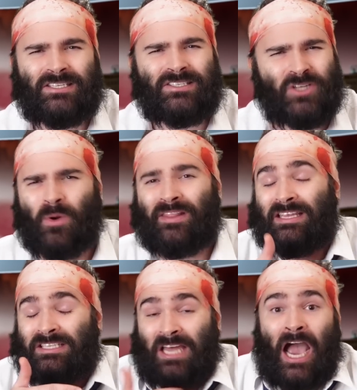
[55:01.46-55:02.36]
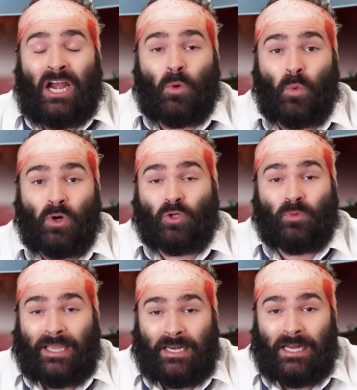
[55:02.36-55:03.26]
since no one in the entire world
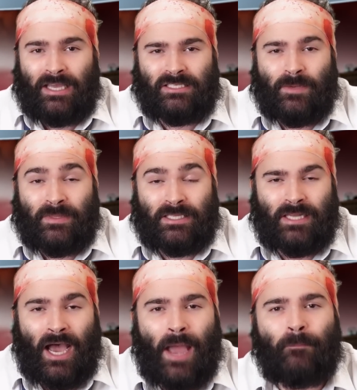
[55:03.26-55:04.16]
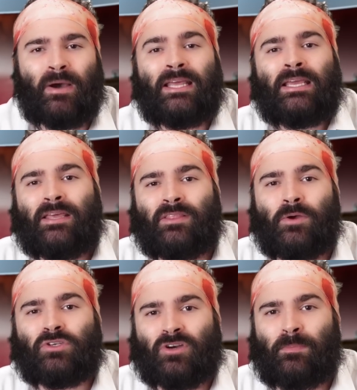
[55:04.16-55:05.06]
recognized him at the time, but in
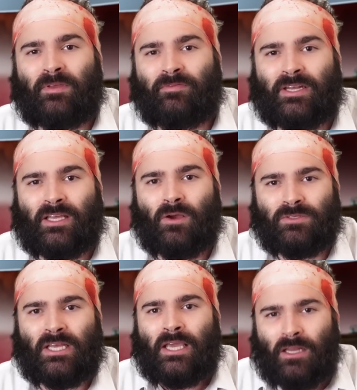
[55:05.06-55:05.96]
those creepy videos,